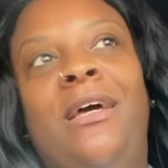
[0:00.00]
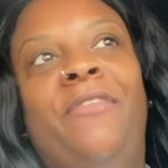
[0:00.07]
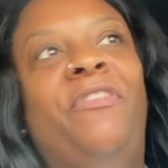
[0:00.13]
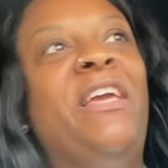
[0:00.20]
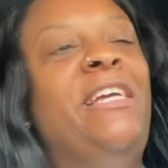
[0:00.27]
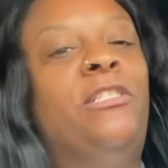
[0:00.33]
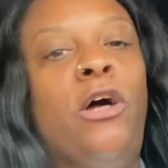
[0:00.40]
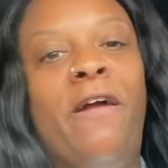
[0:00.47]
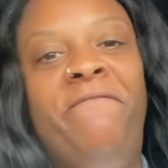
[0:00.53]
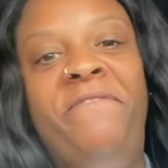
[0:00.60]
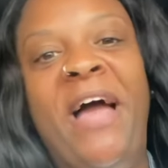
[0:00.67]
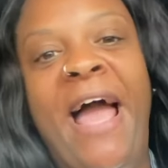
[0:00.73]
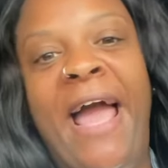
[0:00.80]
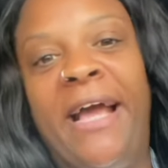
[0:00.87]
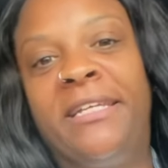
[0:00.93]
These are
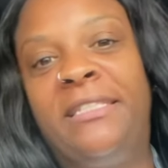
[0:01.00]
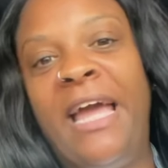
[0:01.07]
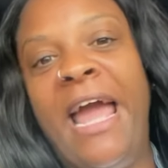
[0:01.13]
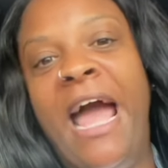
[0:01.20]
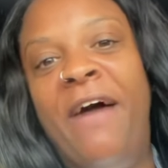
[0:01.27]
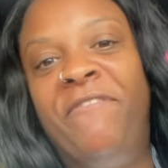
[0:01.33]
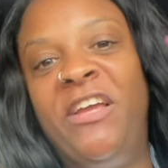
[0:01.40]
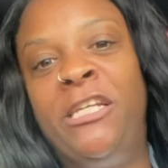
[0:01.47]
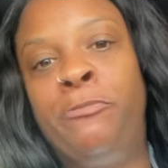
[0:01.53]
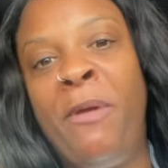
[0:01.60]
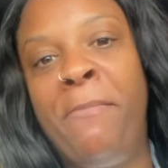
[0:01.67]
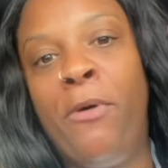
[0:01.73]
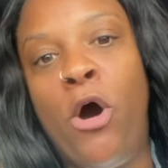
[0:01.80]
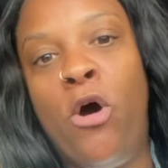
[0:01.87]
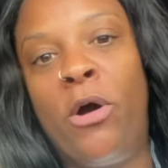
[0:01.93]
facts. They have these
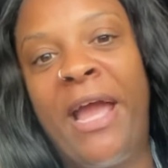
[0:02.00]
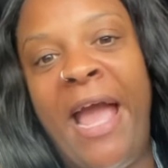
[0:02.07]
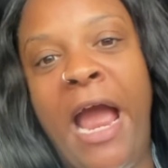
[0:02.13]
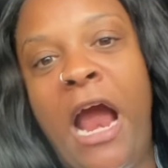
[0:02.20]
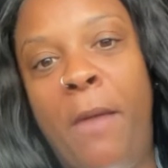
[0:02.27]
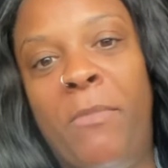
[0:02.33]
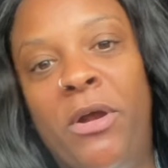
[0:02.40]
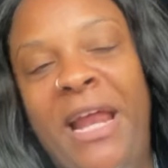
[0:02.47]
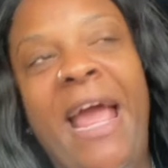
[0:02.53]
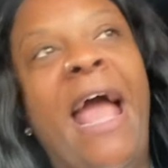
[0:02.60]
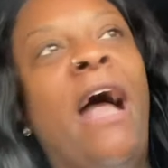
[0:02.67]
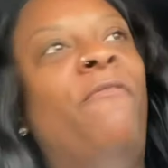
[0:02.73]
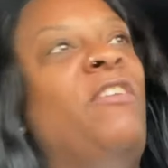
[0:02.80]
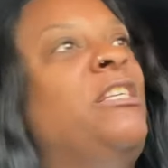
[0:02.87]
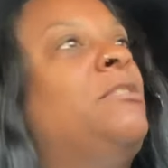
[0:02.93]
people on camera. They
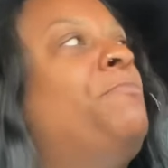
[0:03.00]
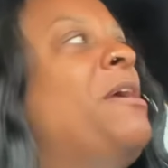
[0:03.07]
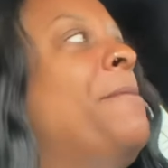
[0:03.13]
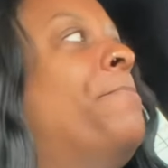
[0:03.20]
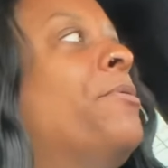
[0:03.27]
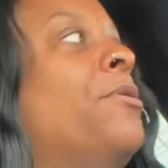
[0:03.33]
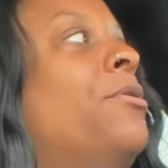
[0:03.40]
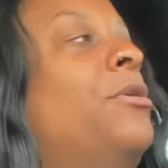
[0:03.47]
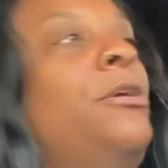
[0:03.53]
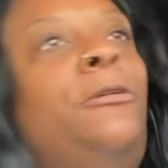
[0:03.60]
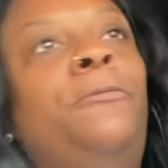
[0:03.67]
have these people